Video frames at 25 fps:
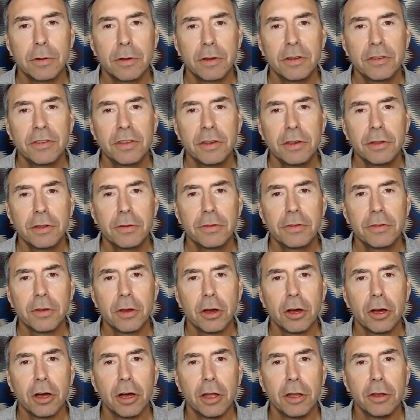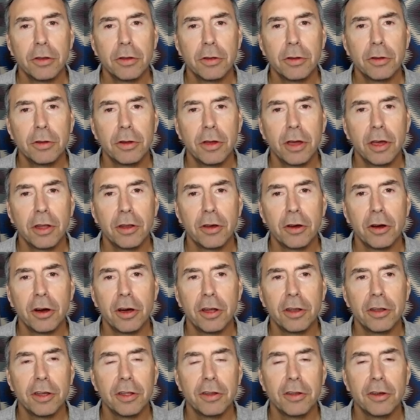continues on and
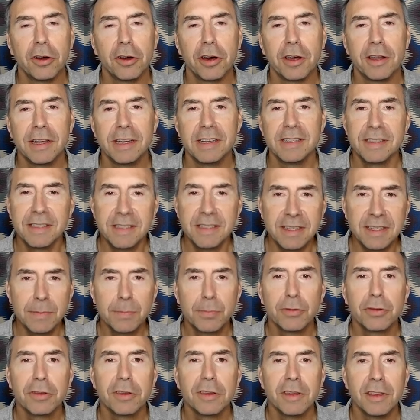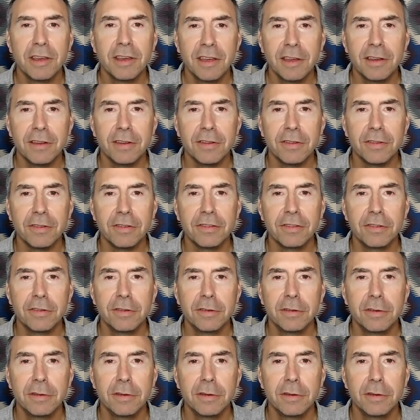on and on and simply is.